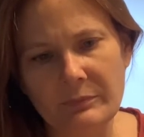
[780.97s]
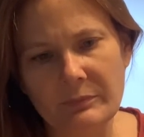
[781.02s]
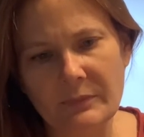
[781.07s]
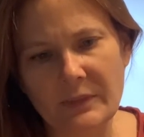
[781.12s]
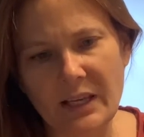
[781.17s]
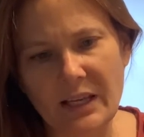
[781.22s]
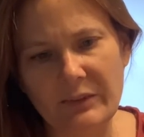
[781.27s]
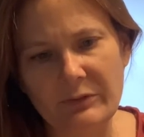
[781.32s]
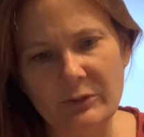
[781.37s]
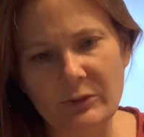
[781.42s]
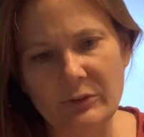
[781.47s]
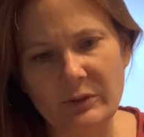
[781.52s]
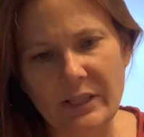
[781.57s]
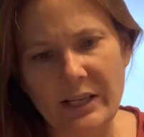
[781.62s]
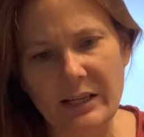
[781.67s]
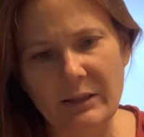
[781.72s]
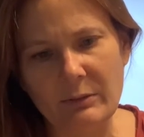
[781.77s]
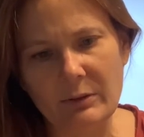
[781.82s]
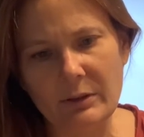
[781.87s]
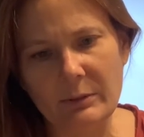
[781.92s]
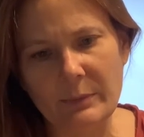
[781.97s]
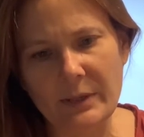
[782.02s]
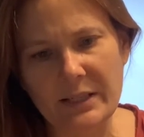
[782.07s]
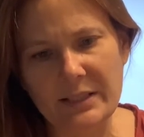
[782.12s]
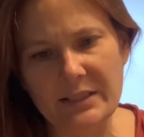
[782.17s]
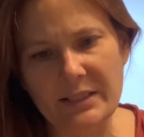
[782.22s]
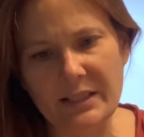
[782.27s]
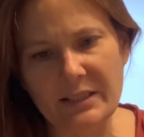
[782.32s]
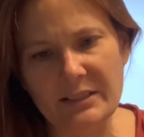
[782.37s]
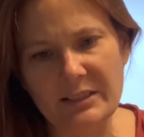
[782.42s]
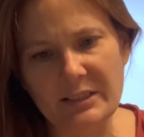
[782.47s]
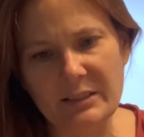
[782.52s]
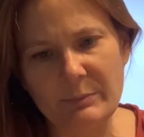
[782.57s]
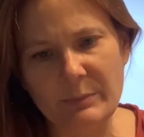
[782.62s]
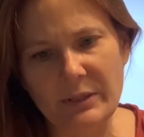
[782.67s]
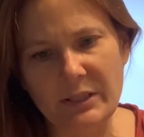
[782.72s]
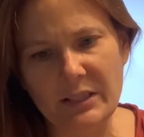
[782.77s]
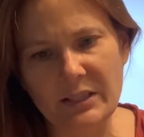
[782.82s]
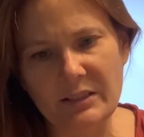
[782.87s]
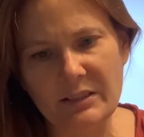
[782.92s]
After an hour, my senses
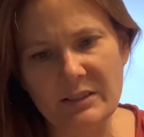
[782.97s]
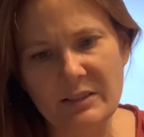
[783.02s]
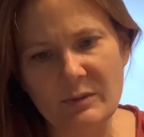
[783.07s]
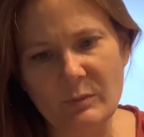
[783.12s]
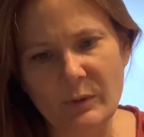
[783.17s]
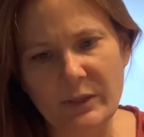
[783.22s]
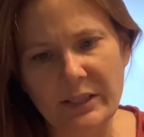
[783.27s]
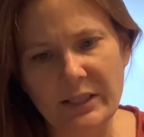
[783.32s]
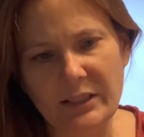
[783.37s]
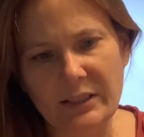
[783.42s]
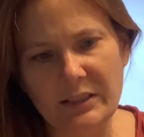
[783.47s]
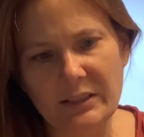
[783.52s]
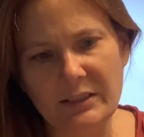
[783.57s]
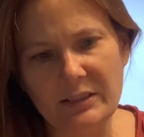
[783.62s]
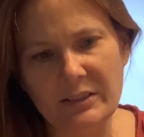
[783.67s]
begin swinging in a